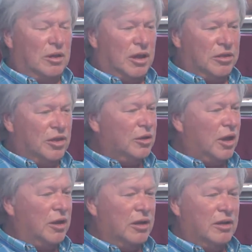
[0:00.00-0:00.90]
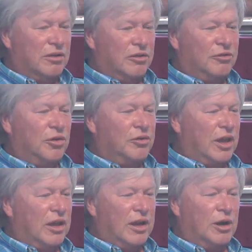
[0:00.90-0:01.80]
think I first
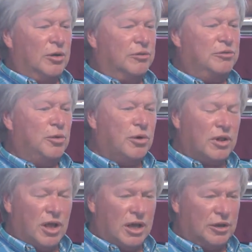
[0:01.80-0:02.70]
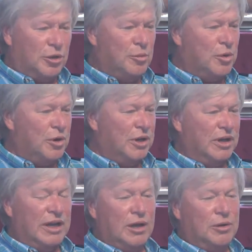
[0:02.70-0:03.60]
headed out at like 4 o'clock in the morning,
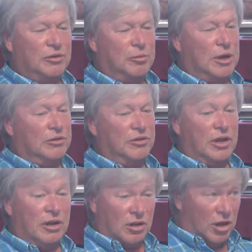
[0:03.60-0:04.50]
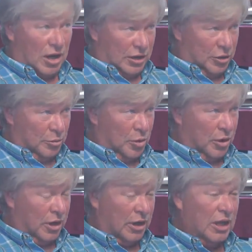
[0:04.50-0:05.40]
and now it's about 10 o'clock in the
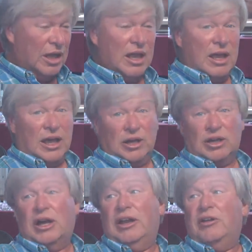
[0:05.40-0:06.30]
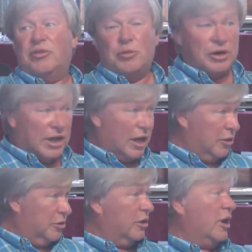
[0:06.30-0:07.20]
morning. I had gotten everybody
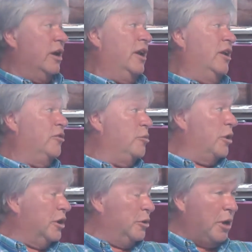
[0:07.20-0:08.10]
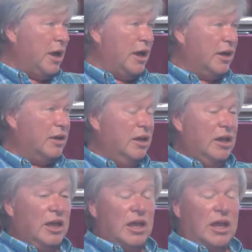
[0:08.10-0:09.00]
out there, gotten everybody back,
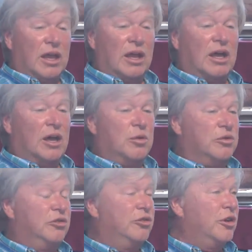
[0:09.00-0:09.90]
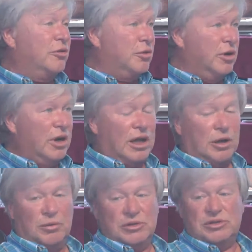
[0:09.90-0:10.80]
and I was shivering,
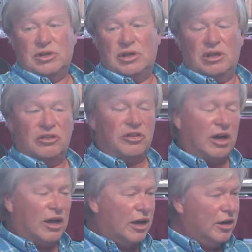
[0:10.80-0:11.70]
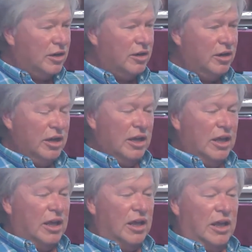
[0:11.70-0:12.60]
I was tired,
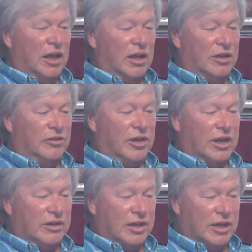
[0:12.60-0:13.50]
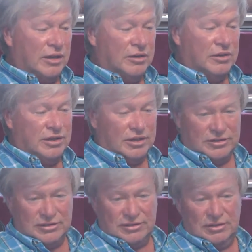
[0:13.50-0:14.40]
and I sat down in
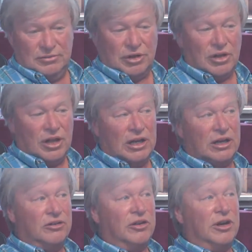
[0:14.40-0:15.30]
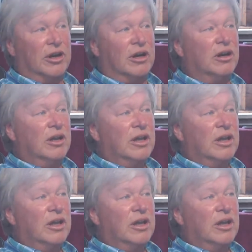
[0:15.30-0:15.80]
Dick's reclining chair,